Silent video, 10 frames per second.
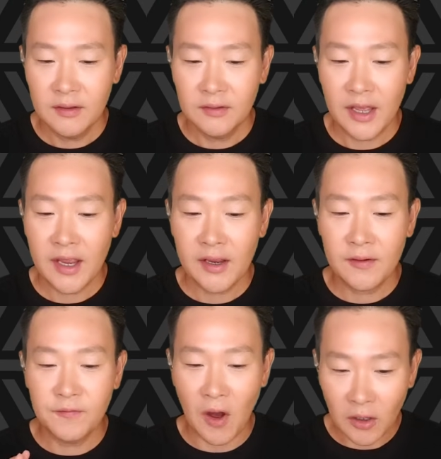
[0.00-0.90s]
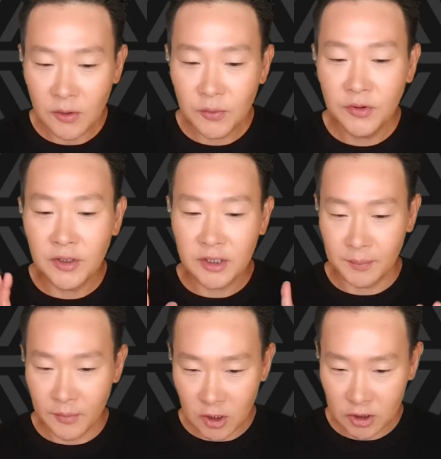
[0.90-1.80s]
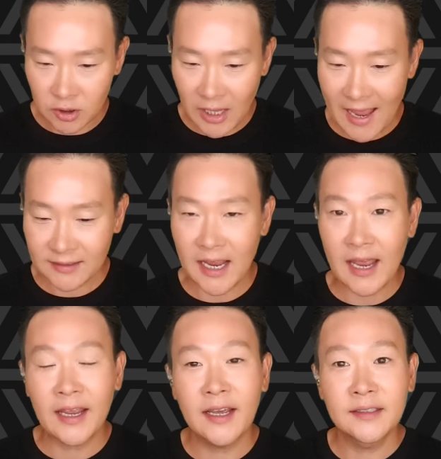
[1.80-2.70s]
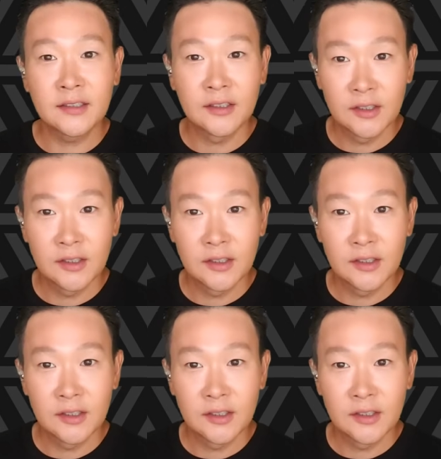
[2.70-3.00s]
they followed the Commercial Act and